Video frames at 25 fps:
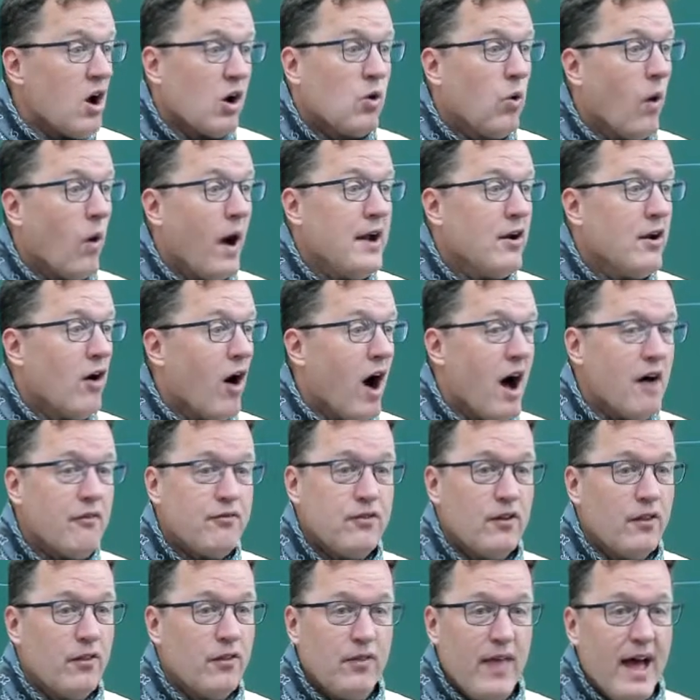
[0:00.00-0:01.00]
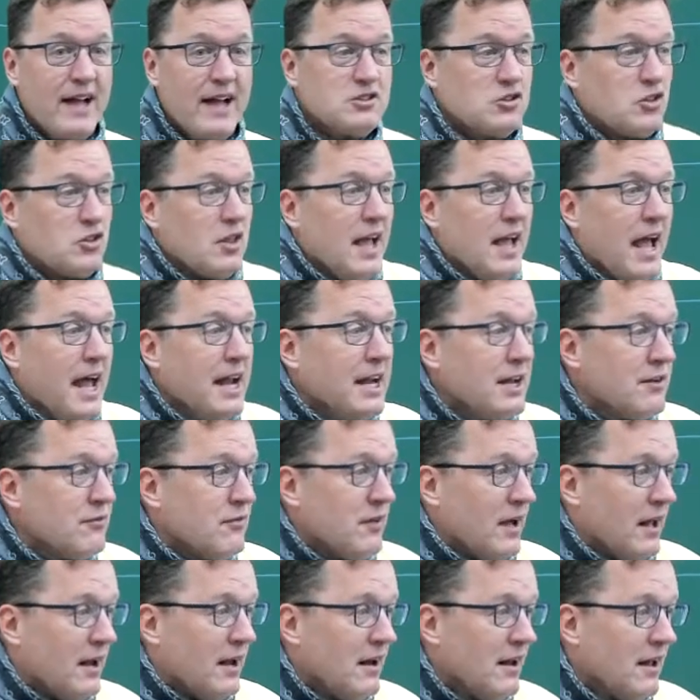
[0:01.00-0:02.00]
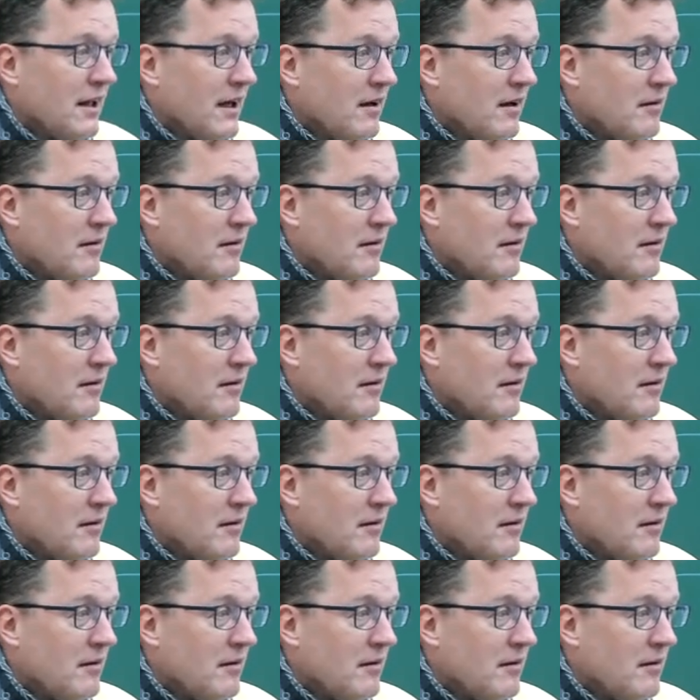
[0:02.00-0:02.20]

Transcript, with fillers: quite often that's the end of it.